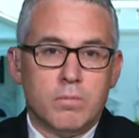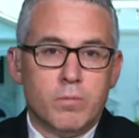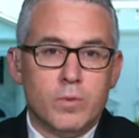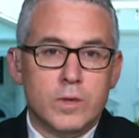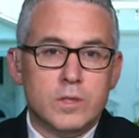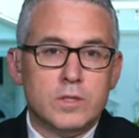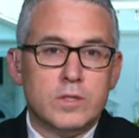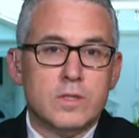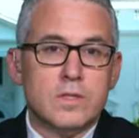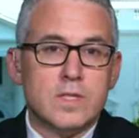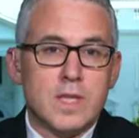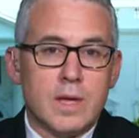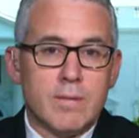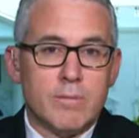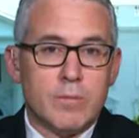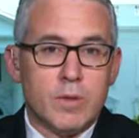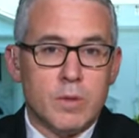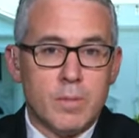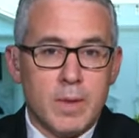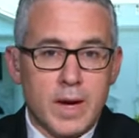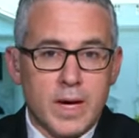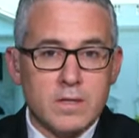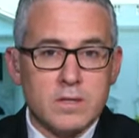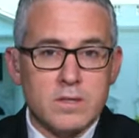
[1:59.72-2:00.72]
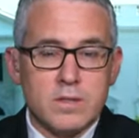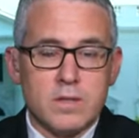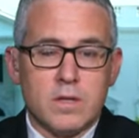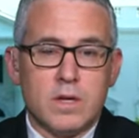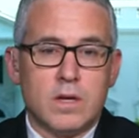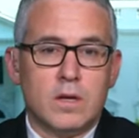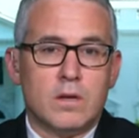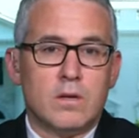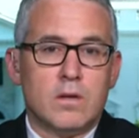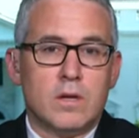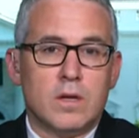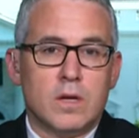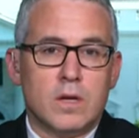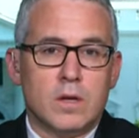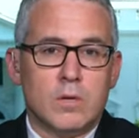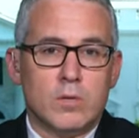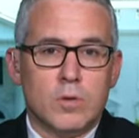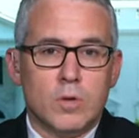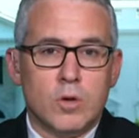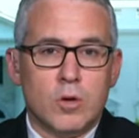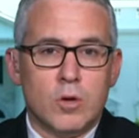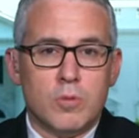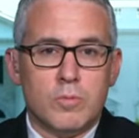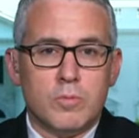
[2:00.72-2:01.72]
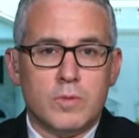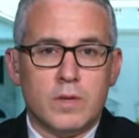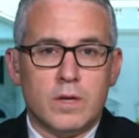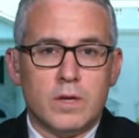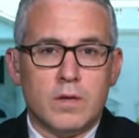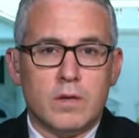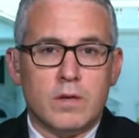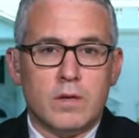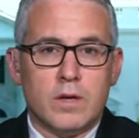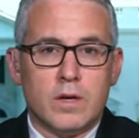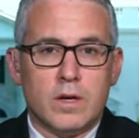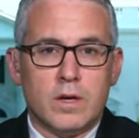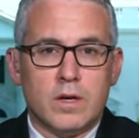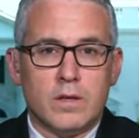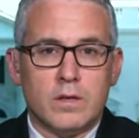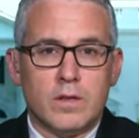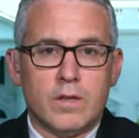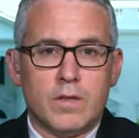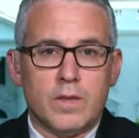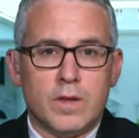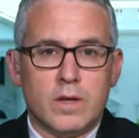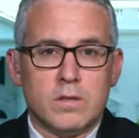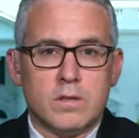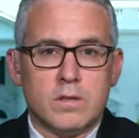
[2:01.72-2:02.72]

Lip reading: wishes them the best, and will hope that things